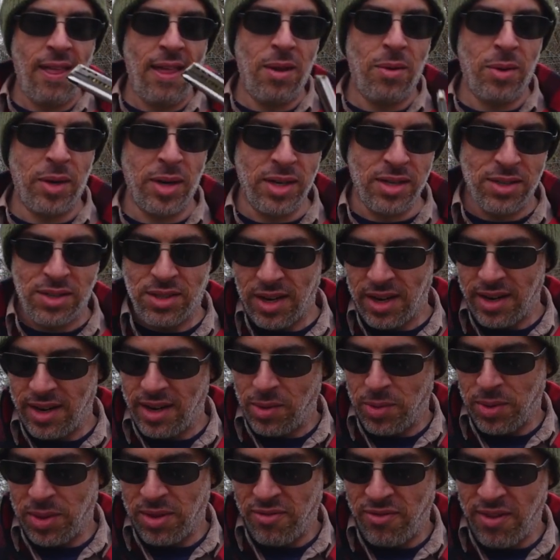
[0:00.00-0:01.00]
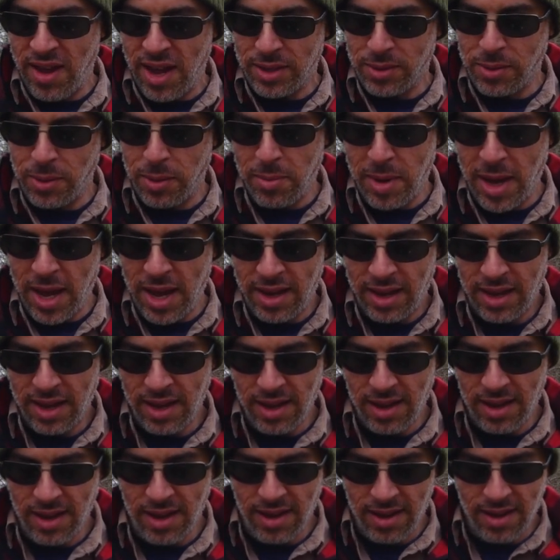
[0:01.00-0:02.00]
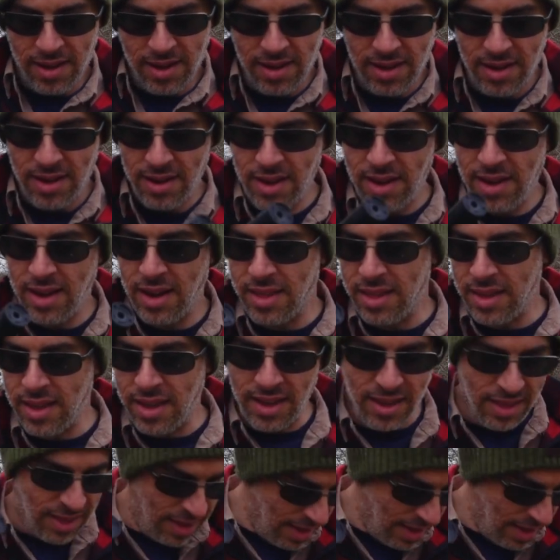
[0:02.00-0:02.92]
We're gonna start here with the factory mag, and then